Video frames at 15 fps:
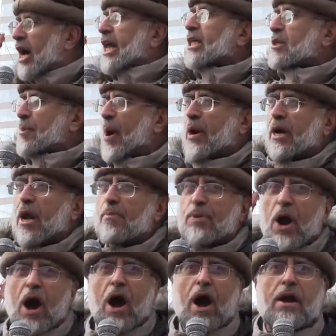not export it
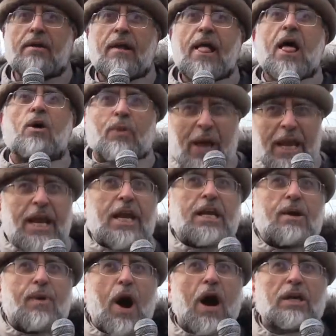abroad. We need
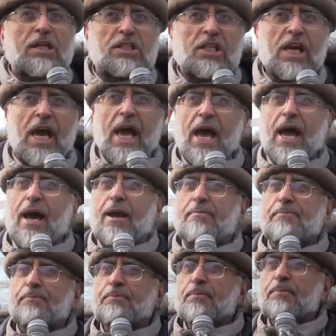democracy here.